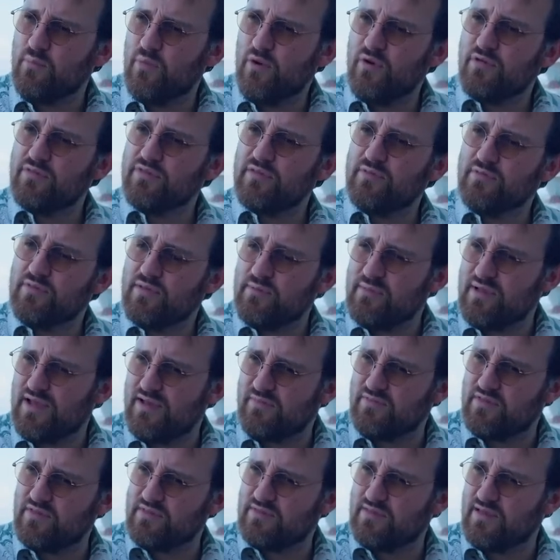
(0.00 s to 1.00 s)
Both of them
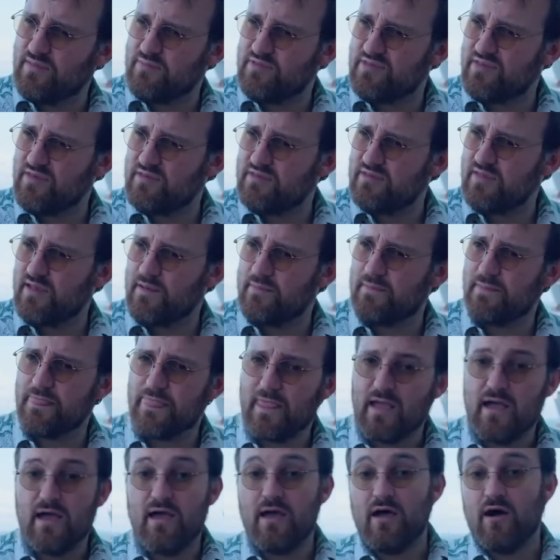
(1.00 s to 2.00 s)
have the same system.
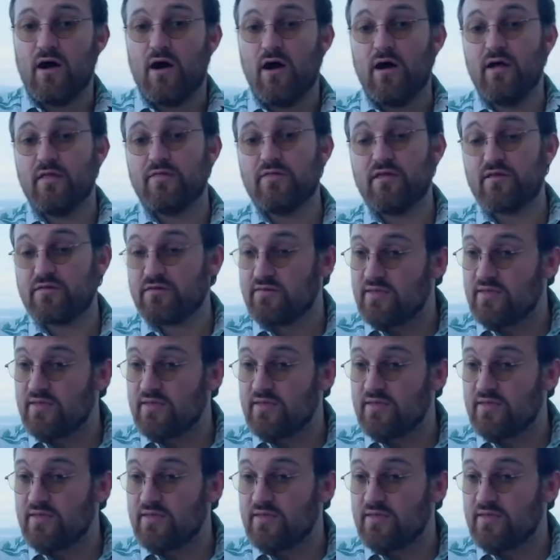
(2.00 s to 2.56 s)
The